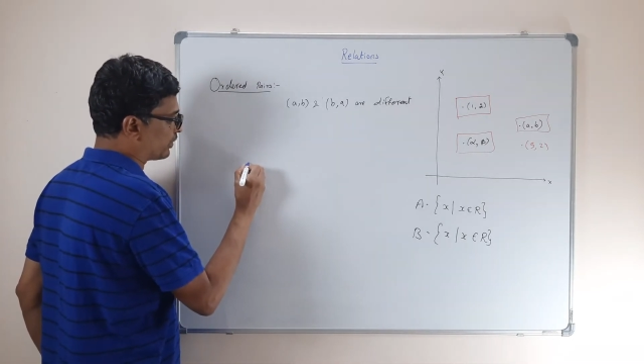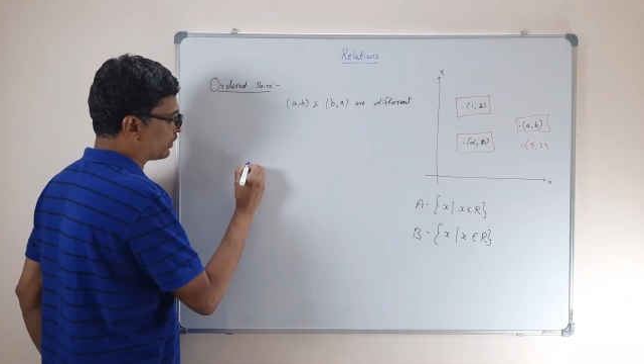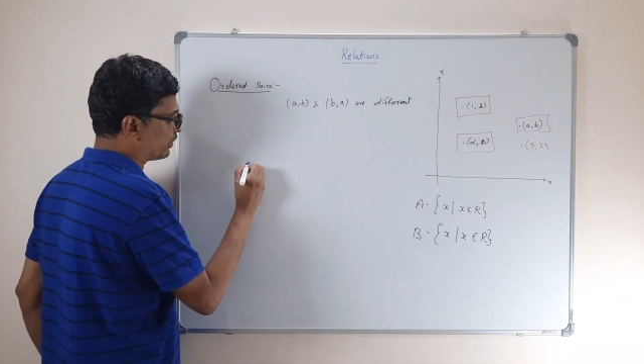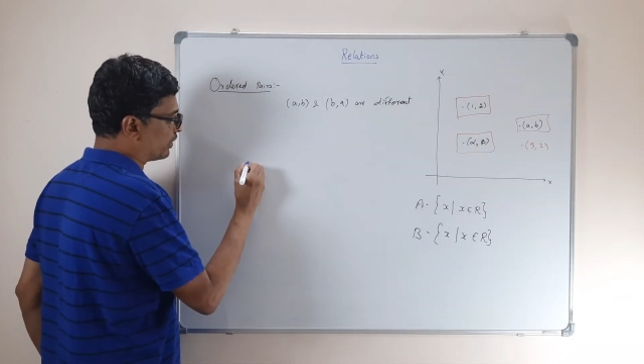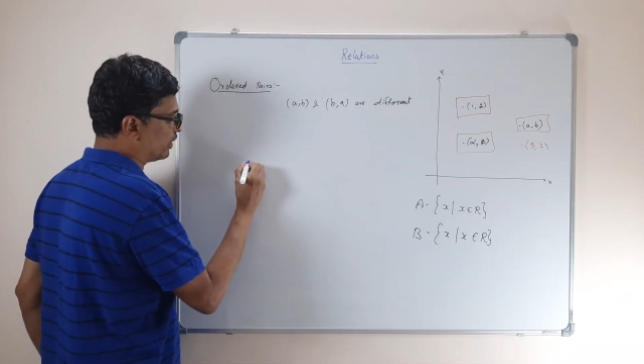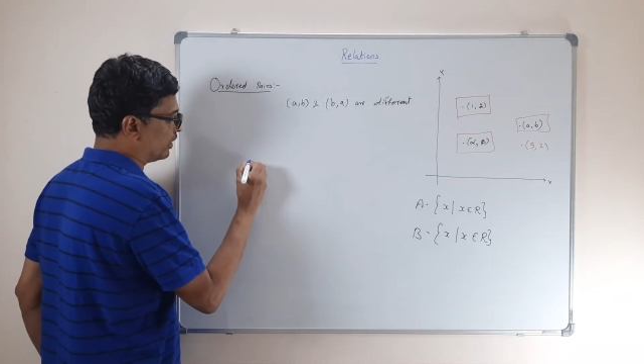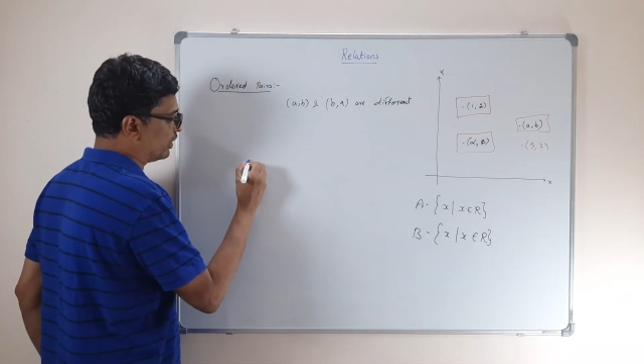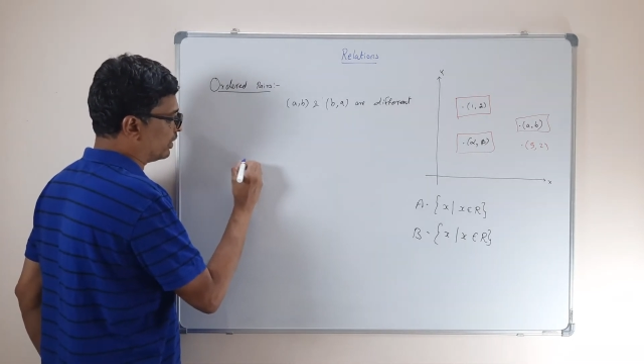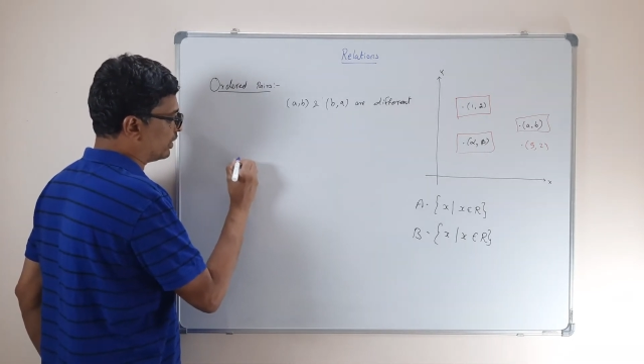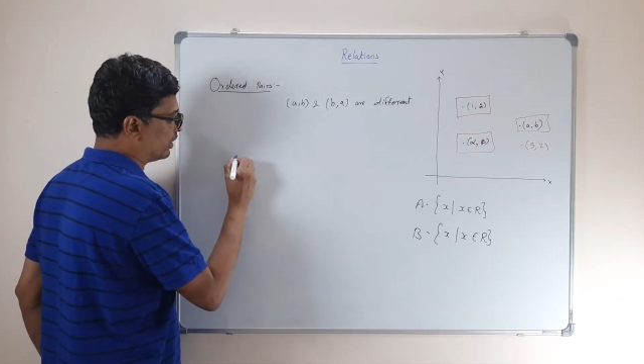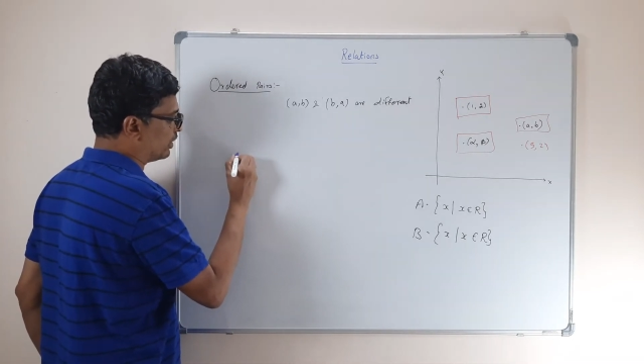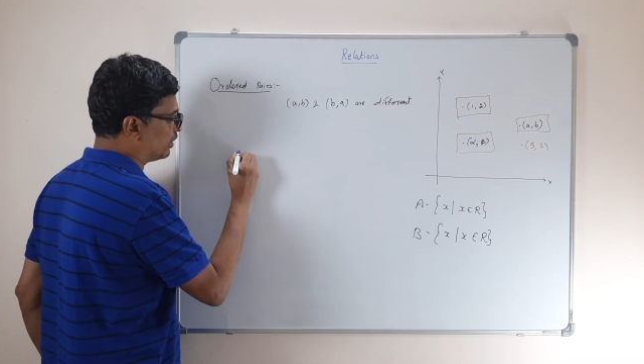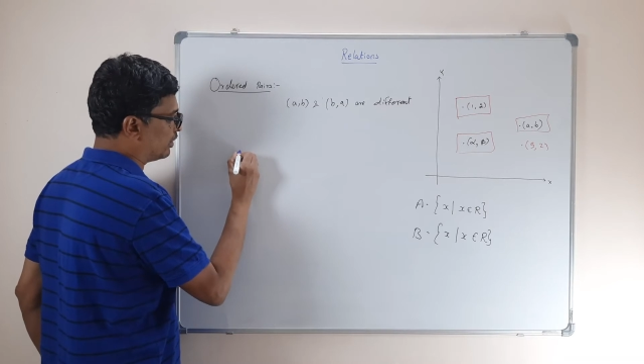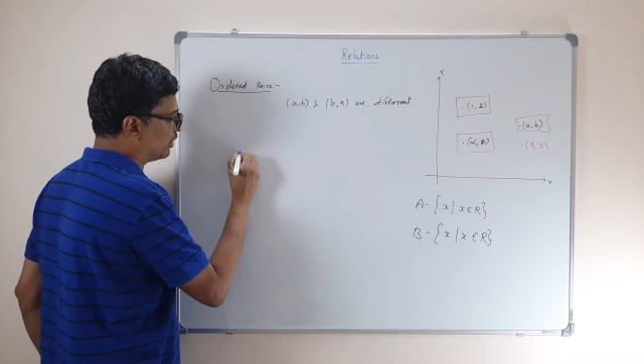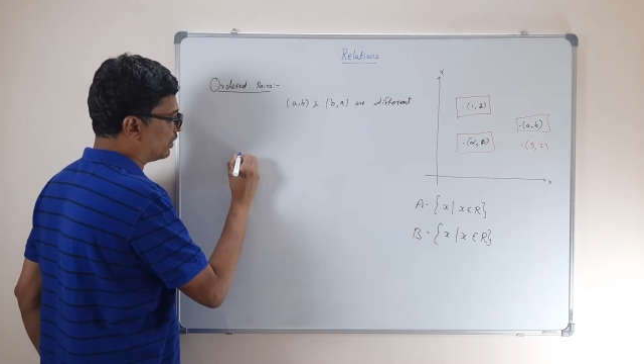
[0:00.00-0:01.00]

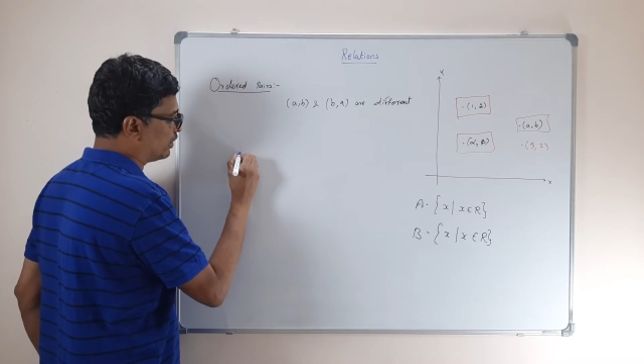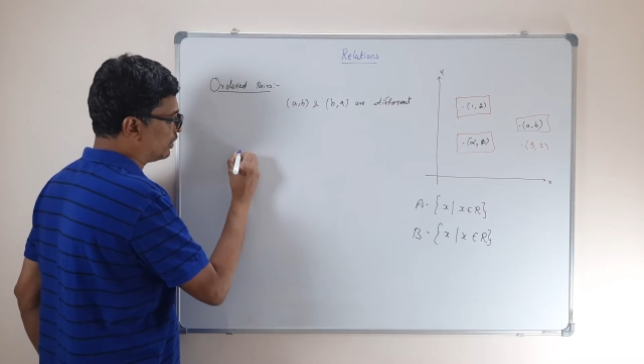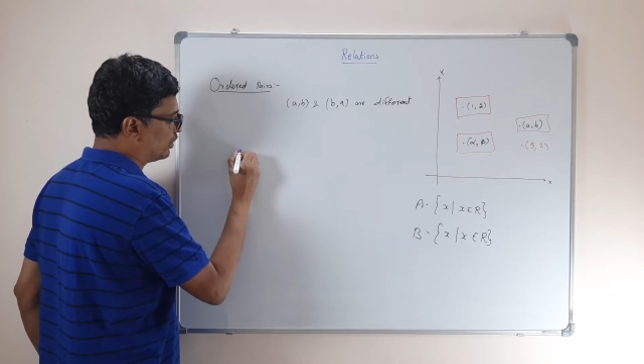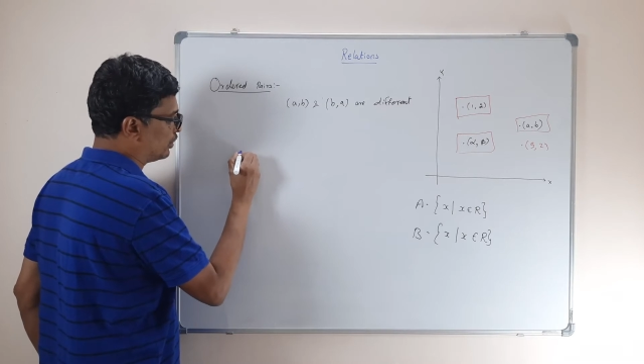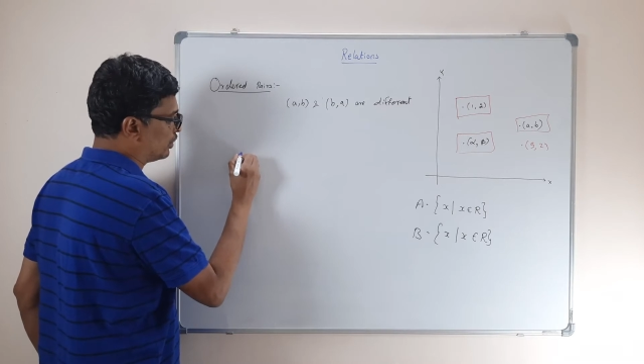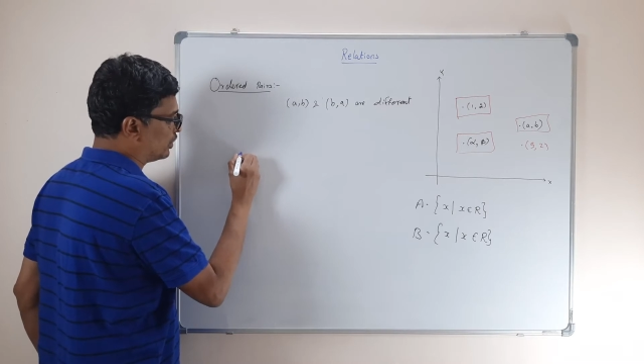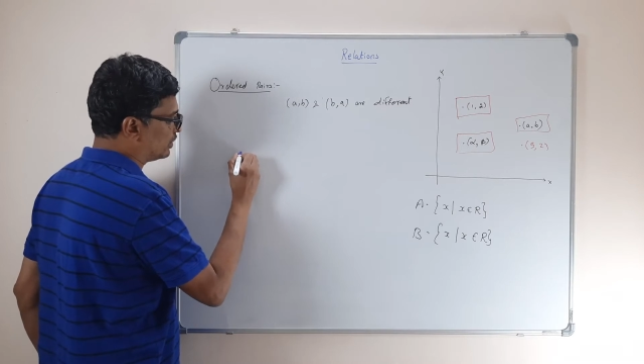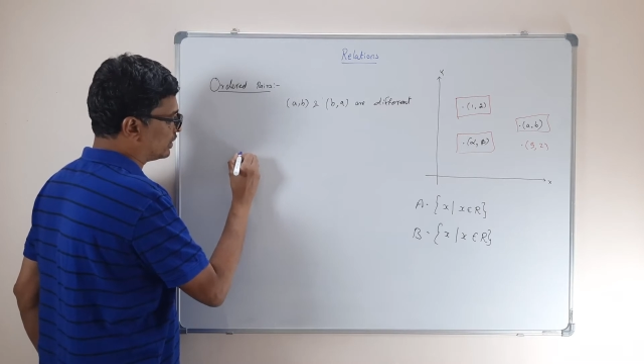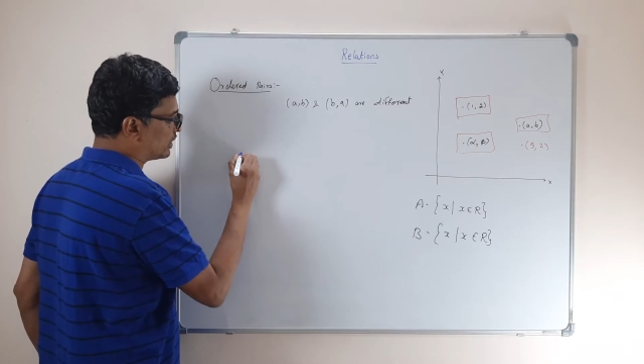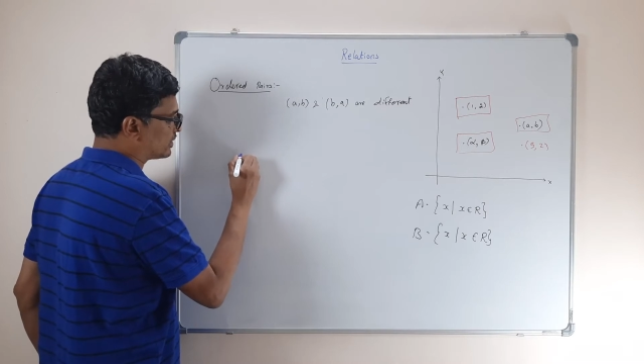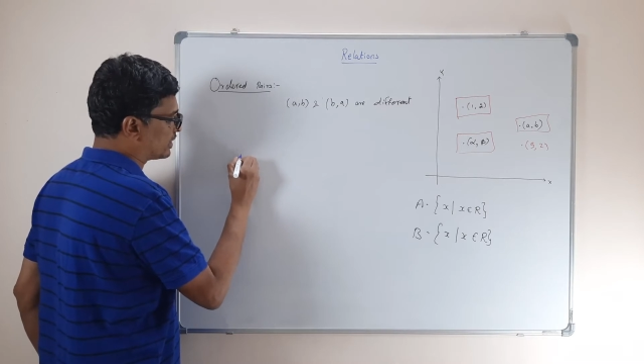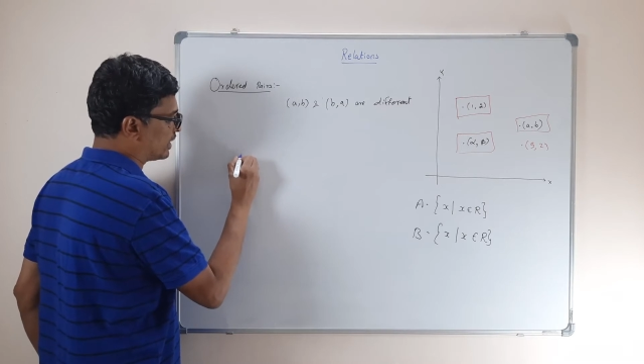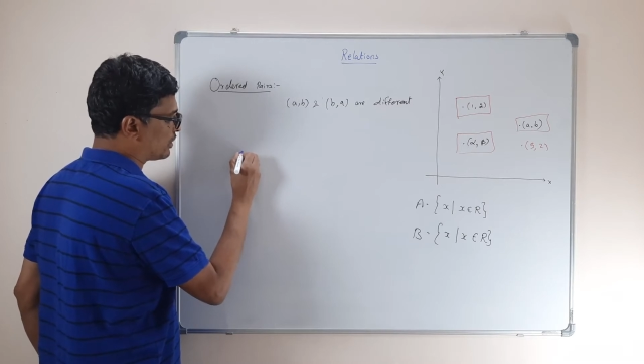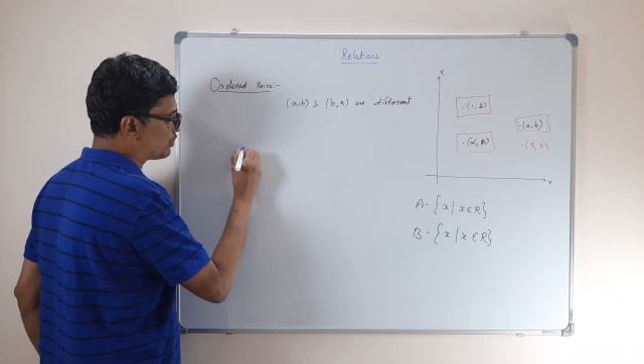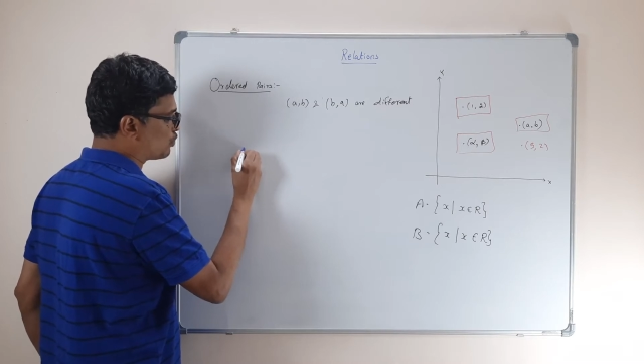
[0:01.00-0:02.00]
the
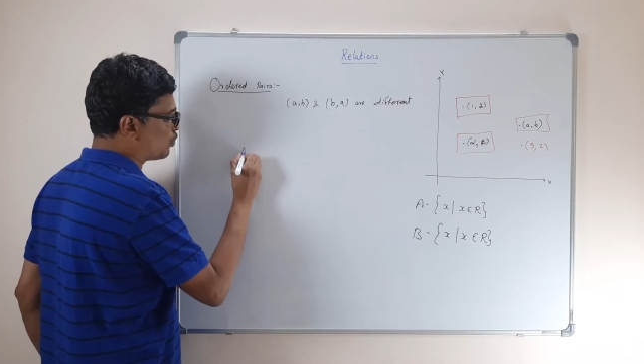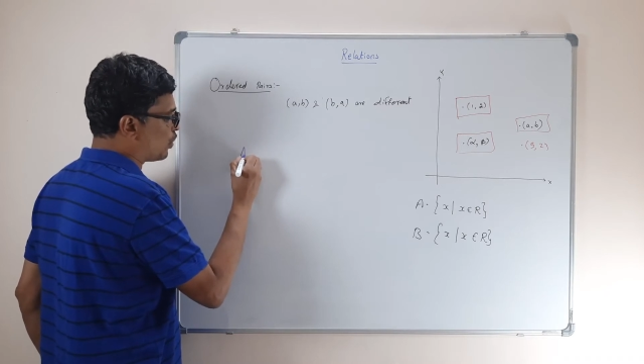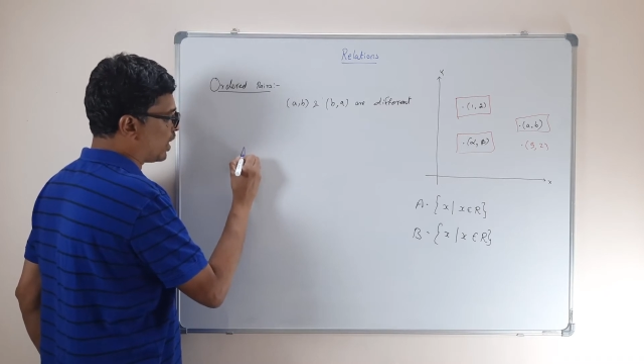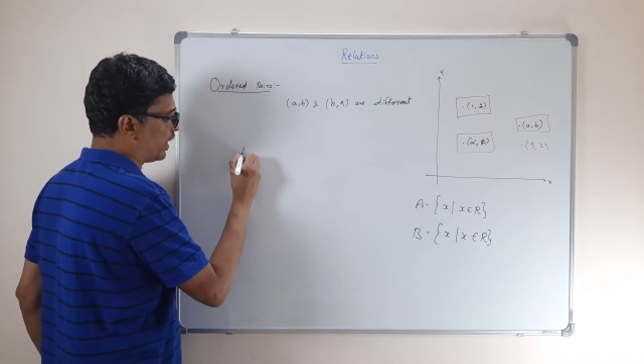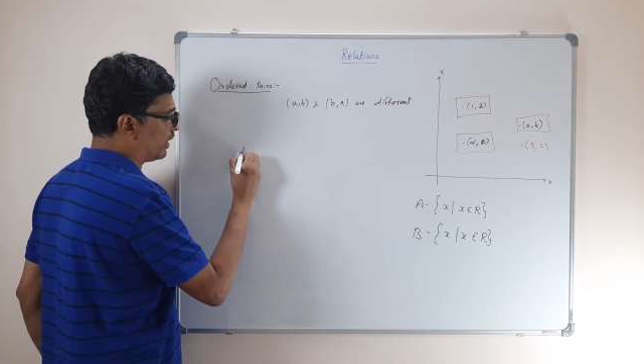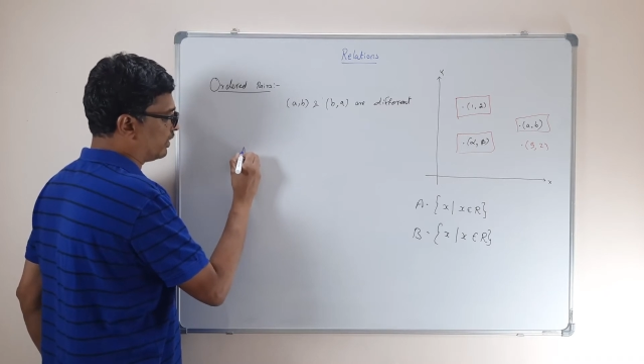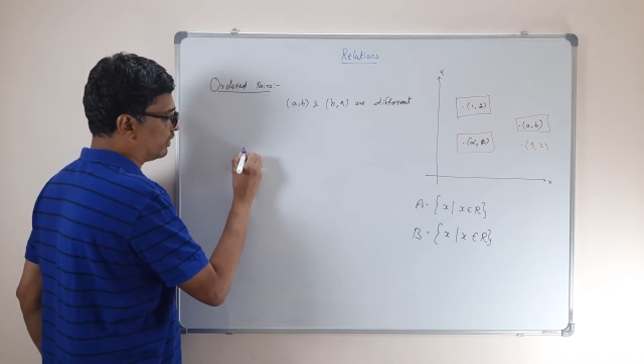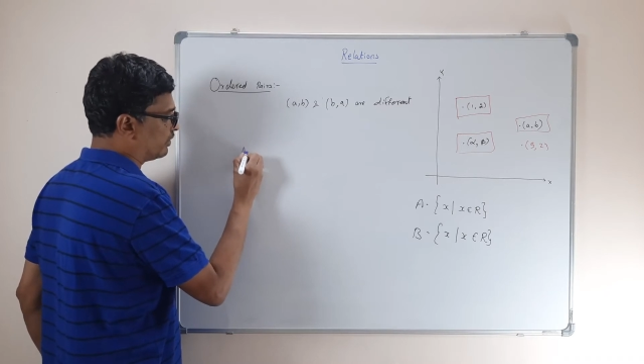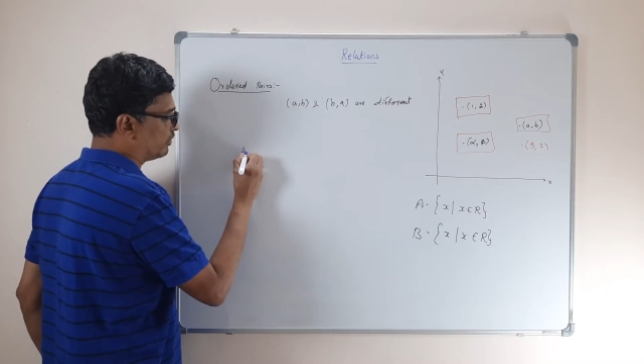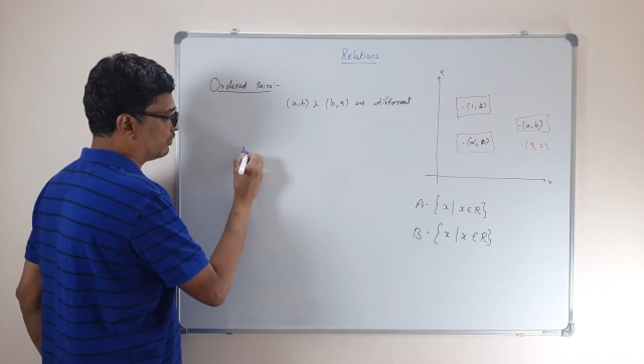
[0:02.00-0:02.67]
set 1,